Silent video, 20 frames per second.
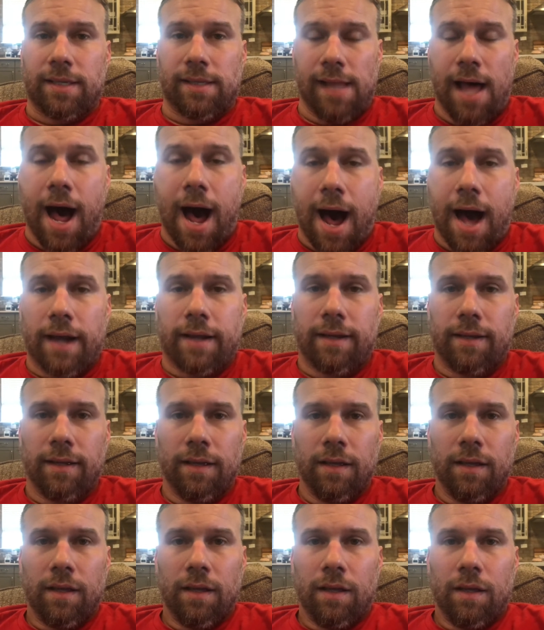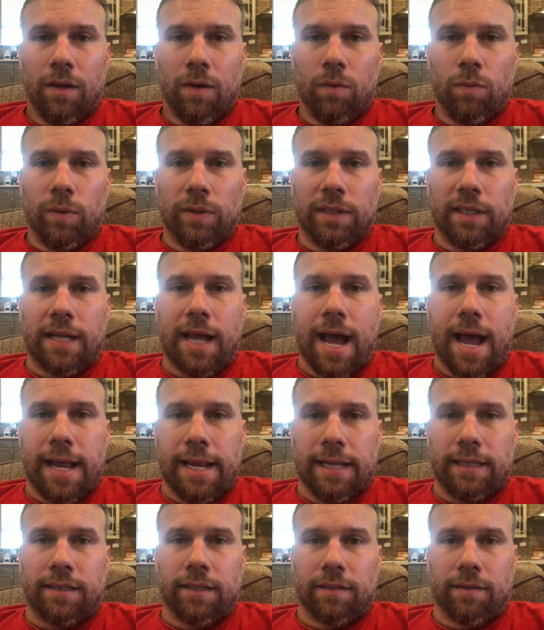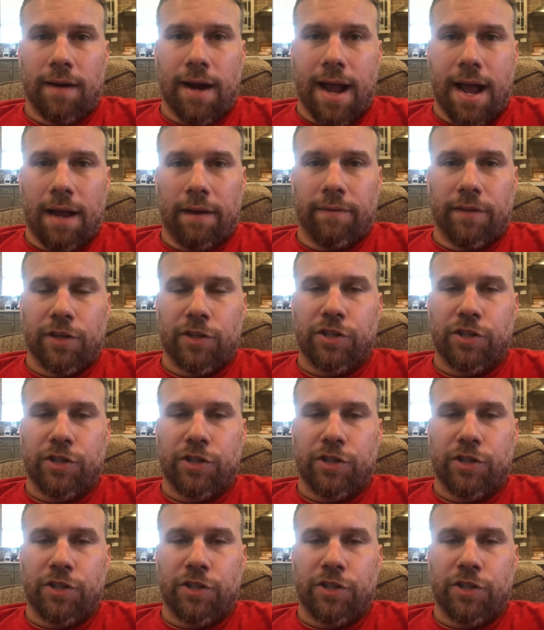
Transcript: clock when the guy hit the ground.